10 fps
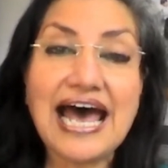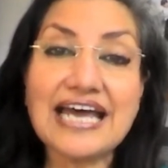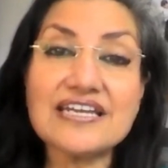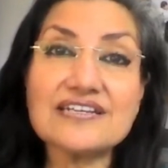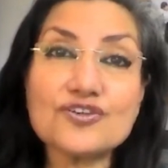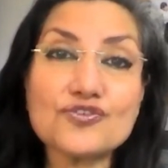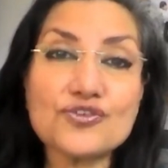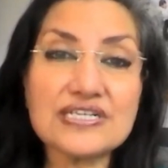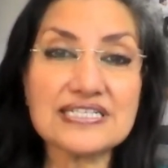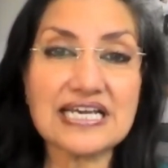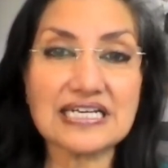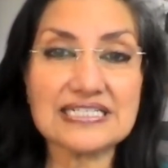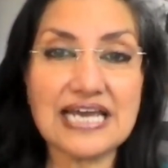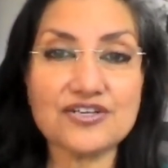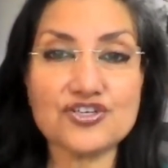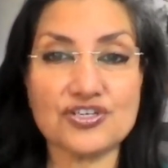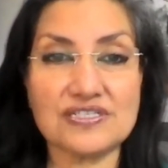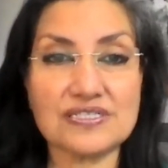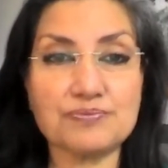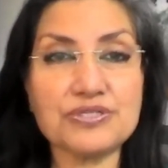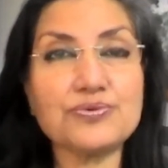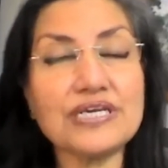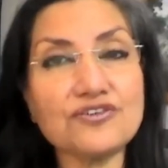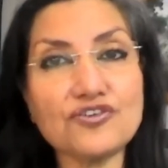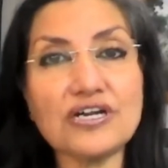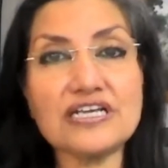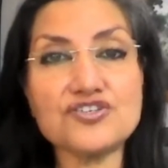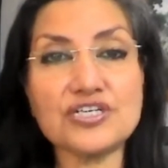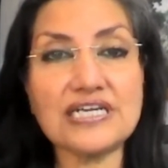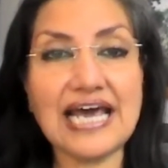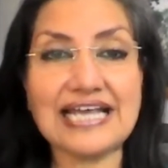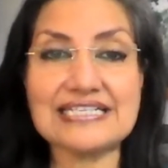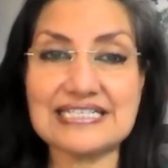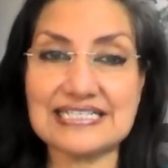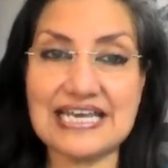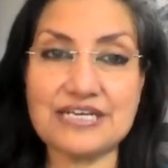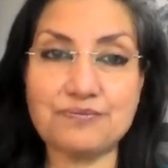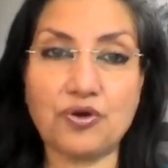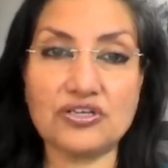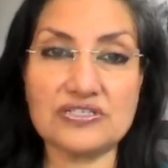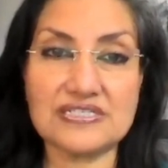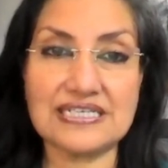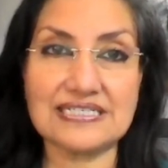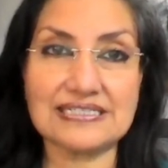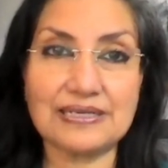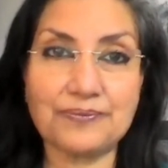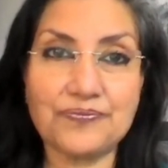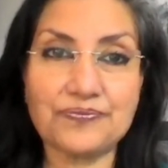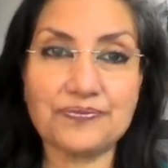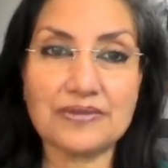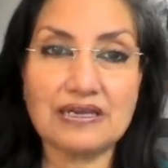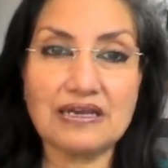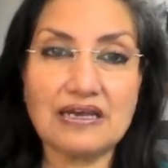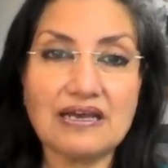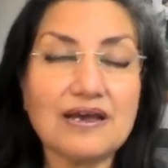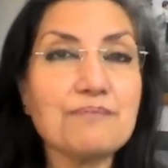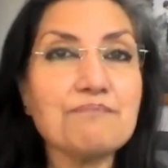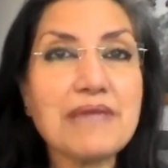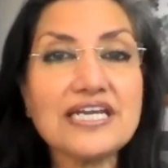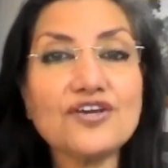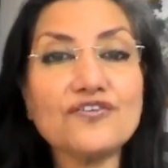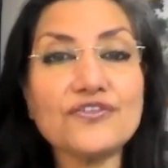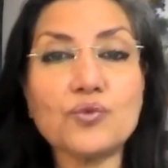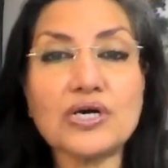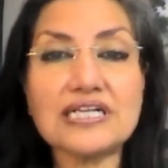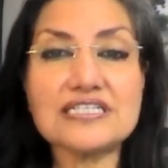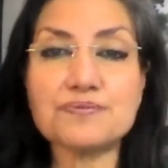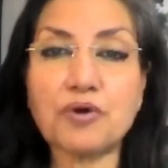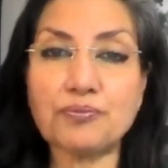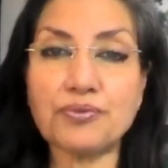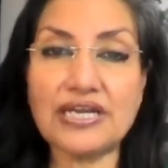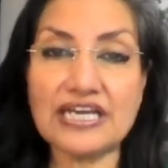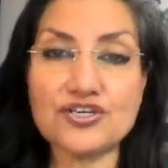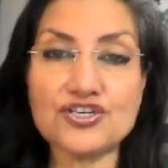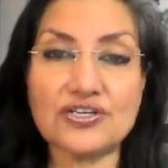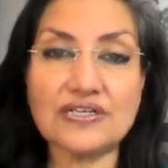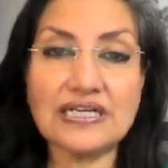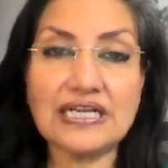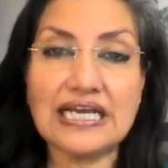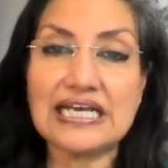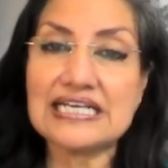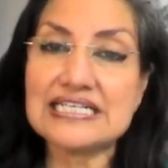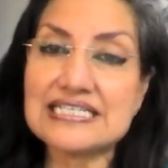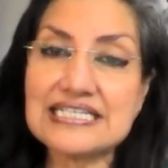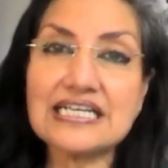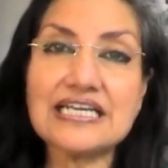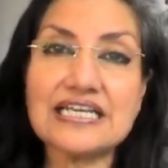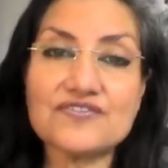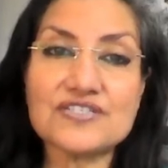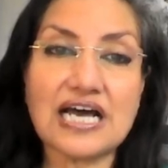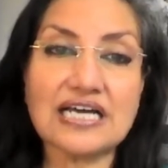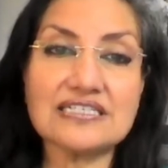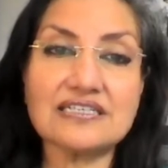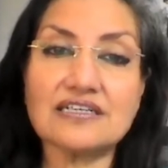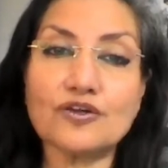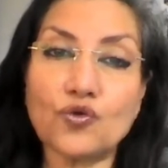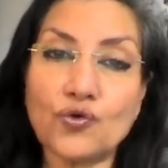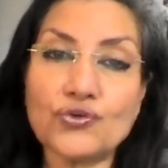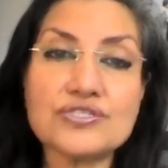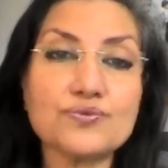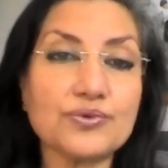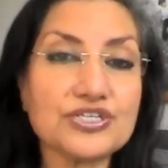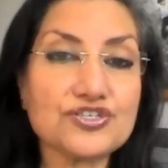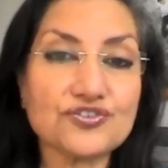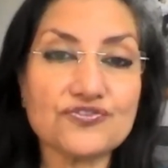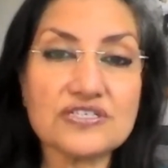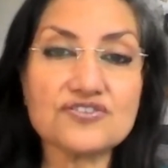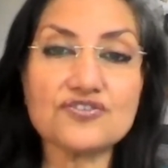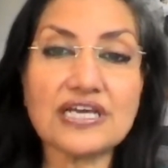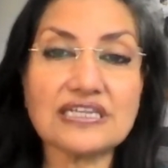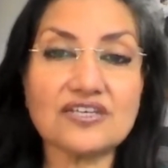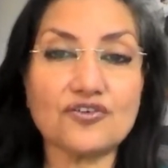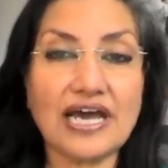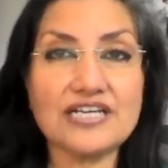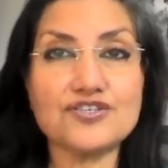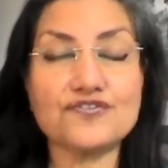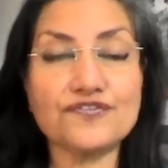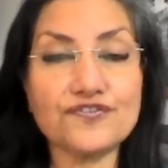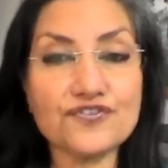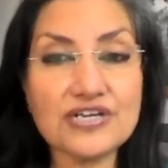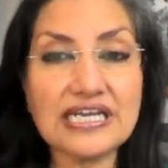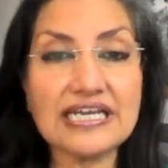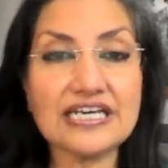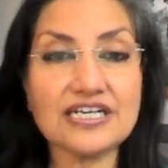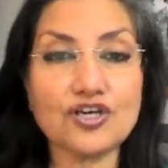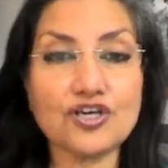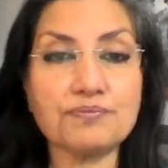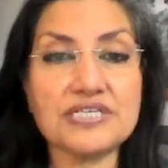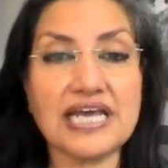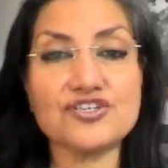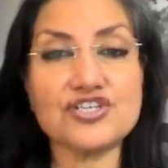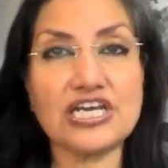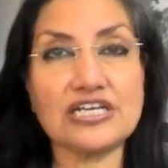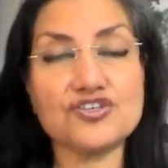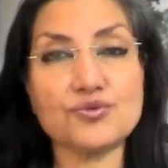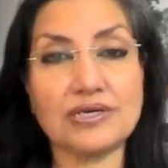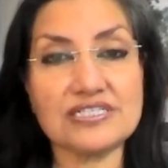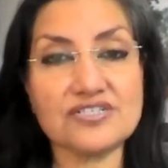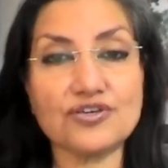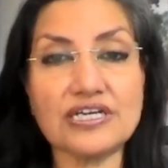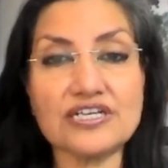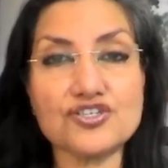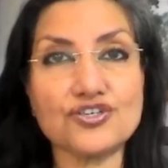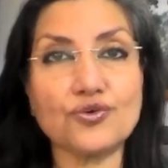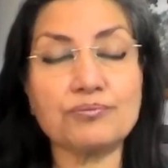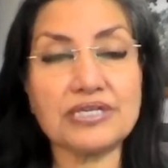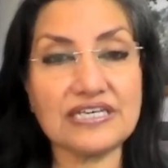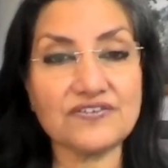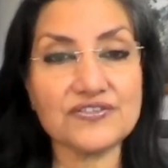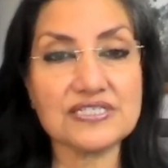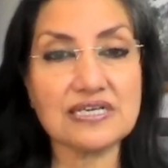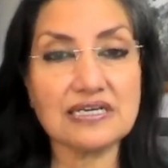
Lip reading: and increasing tensions between religion and state policies. Many of the world's population still lives under laws which restrict the right to freely adopt and change one's religion or beliefs.